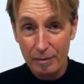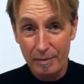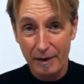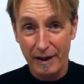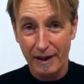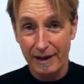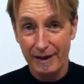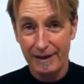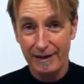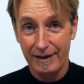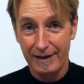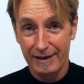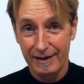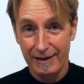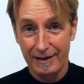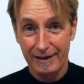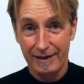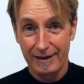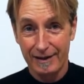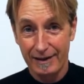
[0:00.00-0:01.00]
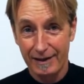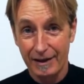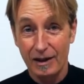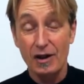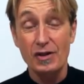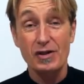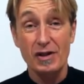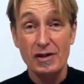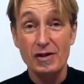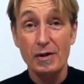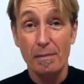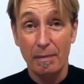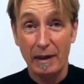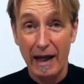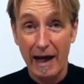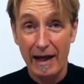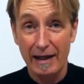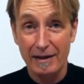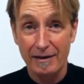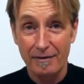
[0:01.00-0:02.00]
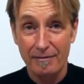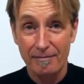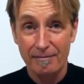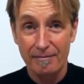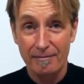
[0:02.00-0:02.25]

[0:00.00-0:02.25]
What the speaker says: be, because it's a plan.